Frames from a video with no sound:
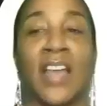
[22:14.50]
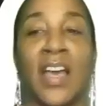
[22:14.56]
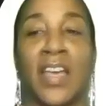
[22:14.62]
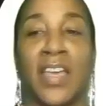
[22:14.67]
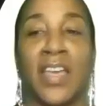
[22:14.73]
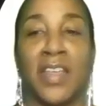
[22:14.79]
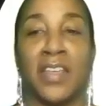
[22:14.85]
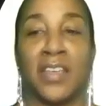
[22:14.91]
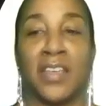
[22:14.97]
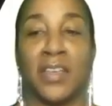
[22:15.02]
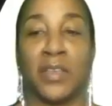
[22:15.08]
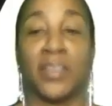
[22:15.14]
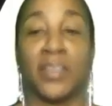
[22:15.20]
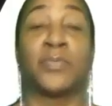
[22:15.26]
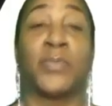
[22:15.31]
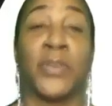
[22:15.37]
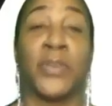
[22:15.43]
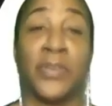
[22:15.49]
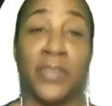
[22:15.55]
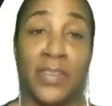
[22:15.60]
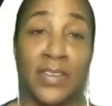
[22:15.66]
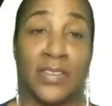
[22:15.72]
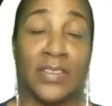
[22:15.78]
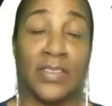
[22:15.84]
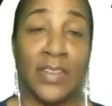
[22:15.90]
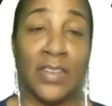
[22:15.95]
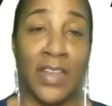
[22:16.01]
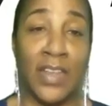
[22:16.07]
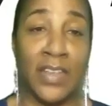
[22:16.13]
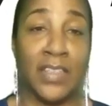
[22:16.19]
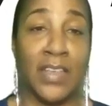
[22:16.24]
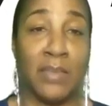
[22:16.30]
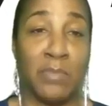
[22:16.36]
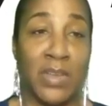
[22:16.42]
I had an experience
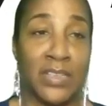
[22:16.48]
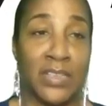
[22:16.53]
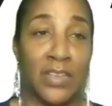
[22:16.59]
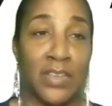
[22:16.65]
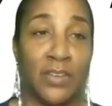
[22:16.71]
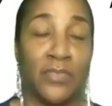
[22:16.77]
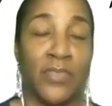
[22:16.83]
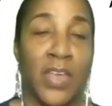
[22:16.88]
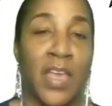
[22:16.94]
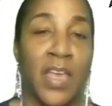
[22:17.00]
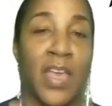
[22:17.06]
like that myself.